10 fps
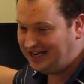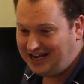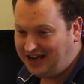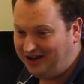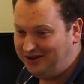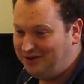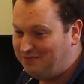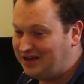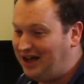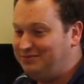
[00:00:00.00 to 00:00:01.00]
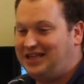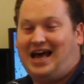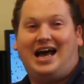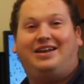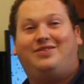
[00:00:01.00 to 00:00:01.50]
here, becomes the
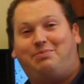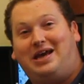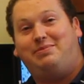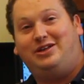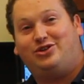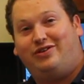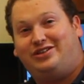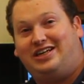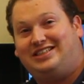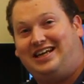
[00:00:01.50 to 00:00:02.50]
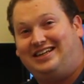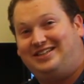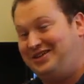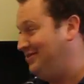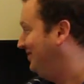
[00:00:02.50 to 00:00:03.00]
head of the baby during gestation.